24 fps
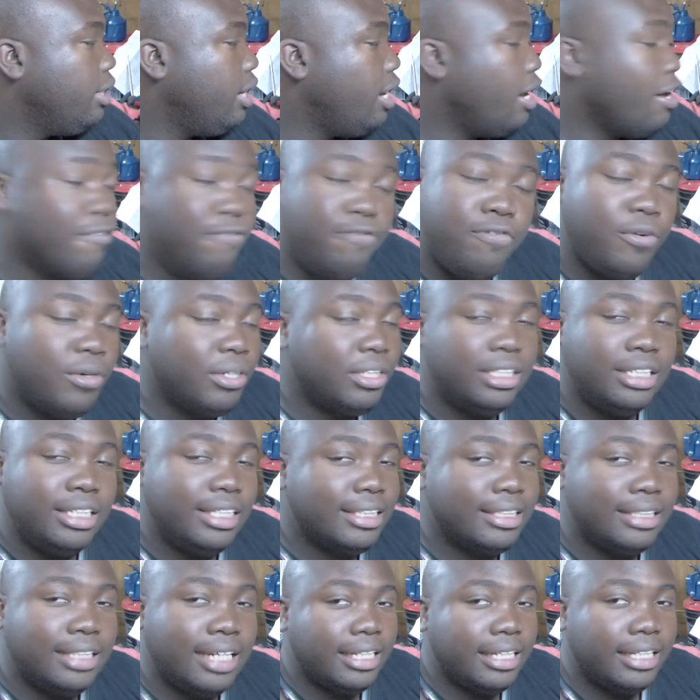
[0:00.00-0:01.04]
Unfortunately,
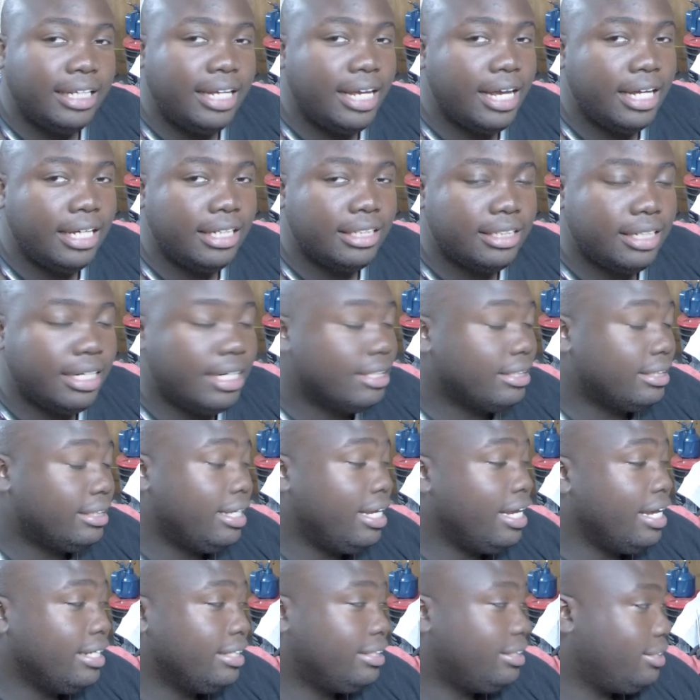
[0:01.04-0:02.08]
it's the case. It's,
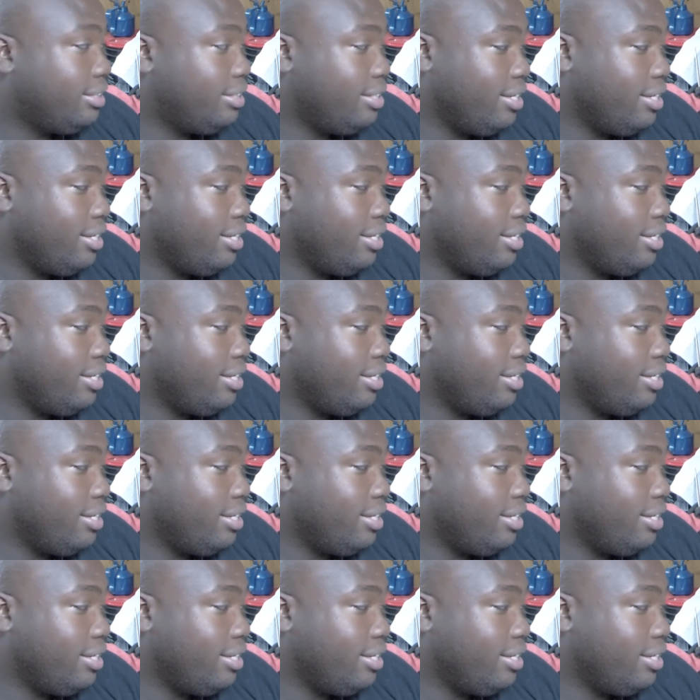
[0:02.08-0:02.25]
it's,